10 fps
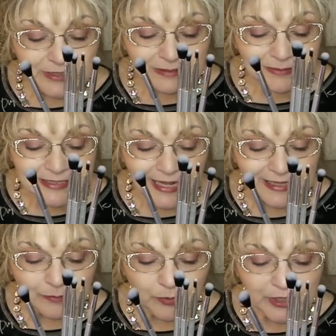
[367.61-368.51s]
The
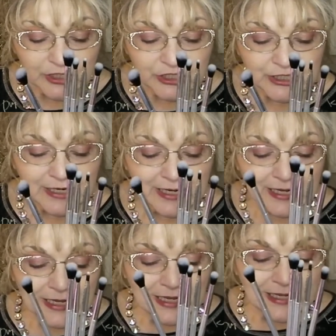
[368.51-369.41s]
metallic brush
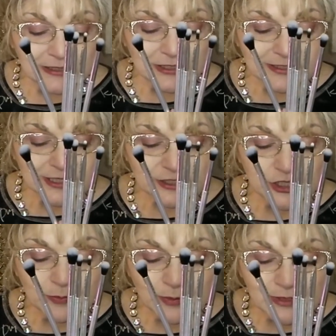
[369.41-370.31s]
Looks
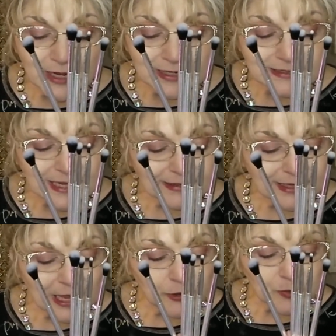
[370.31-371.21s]
super luxe, and the
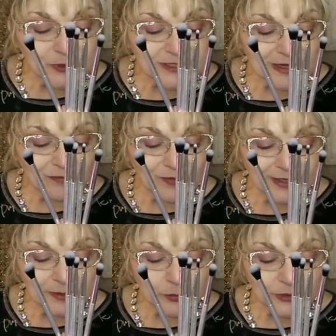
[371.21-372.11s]
100%
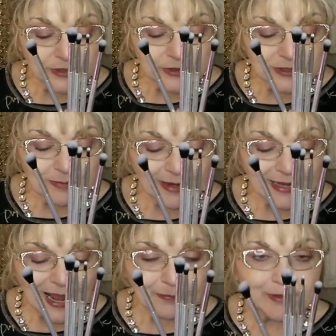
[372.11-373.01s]
vegan bristles
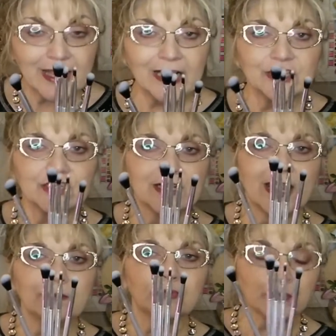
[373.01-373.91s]
make application
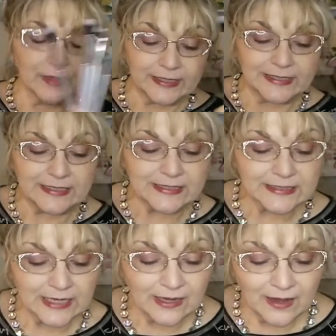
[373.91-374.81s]
a breeze.